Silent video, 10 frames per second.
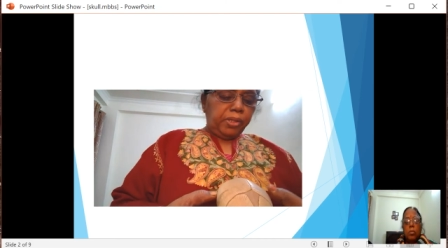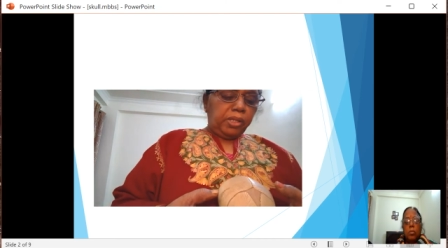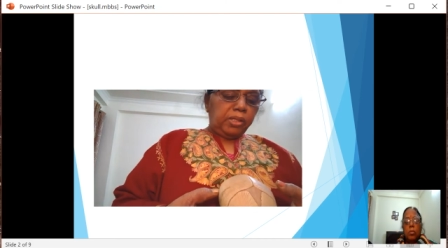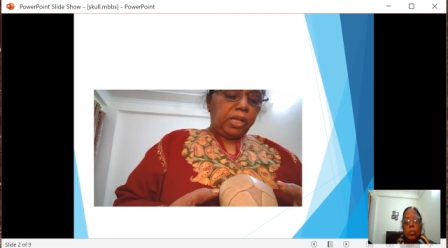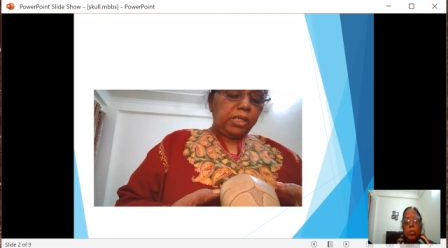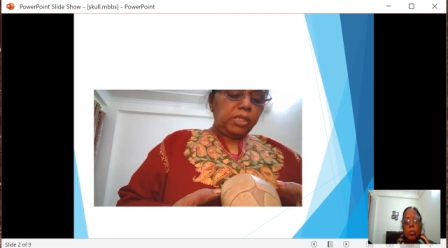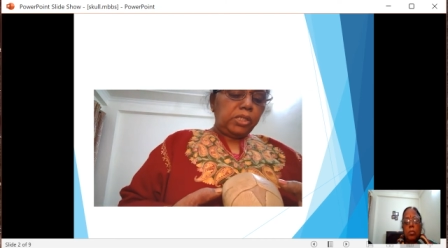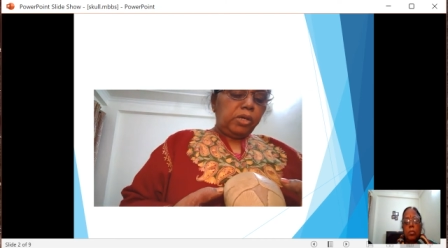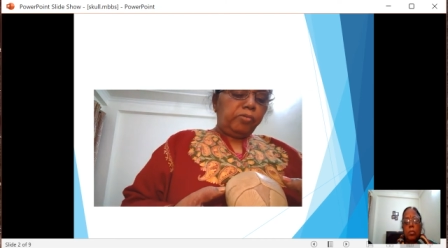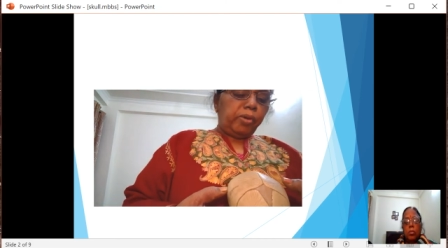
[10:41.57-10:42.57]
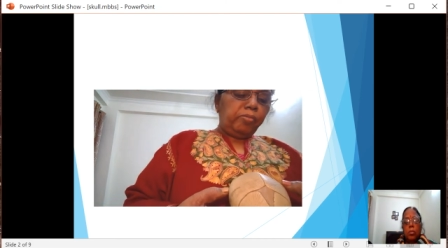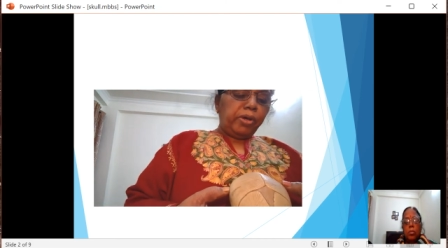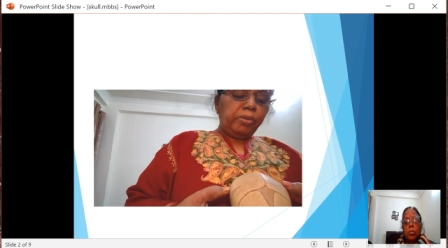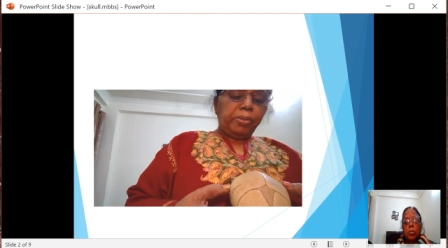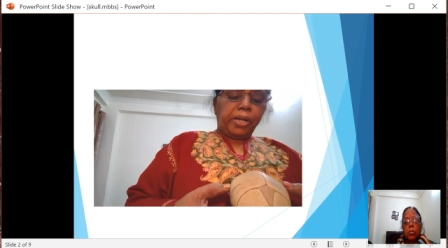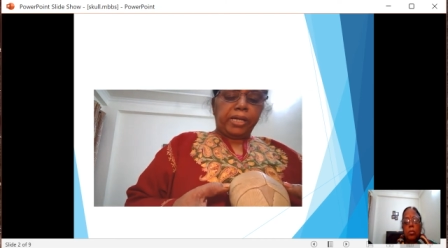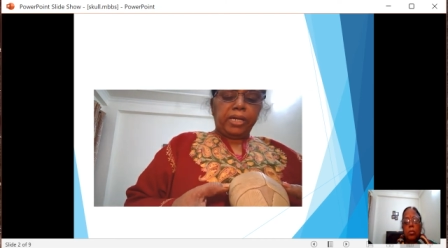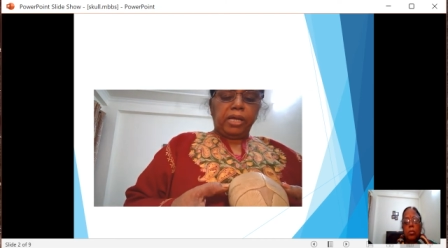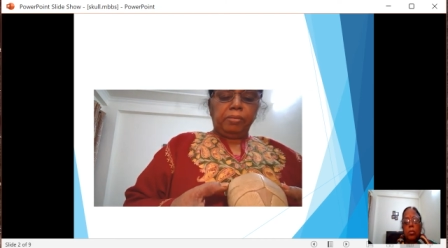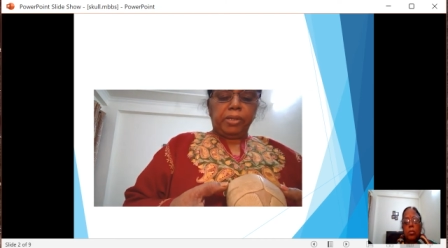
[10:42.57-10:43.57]
that is from one
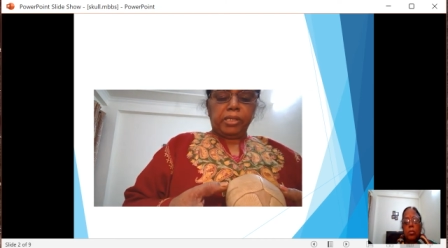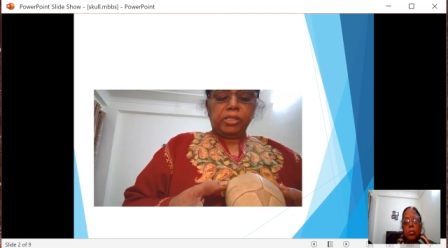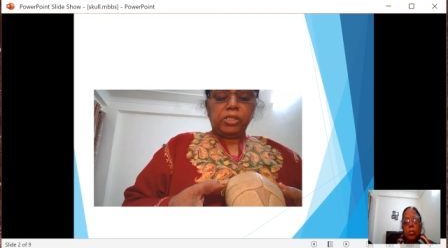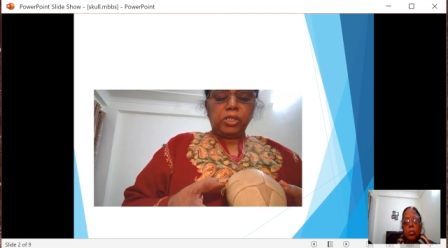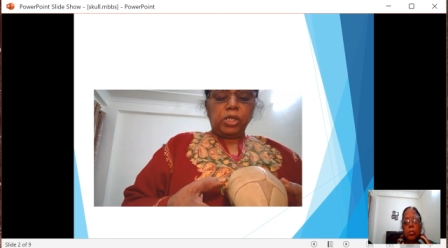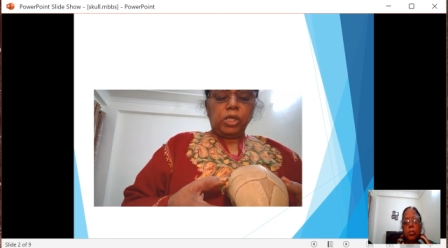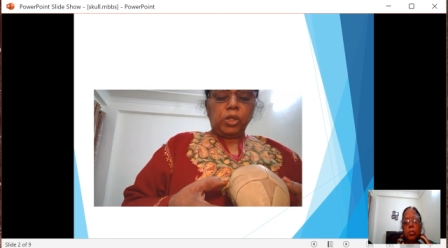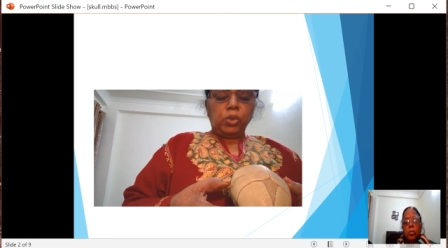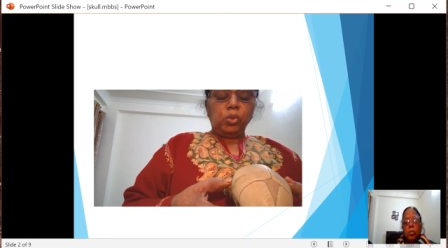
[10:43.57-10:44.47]
parietal eminence to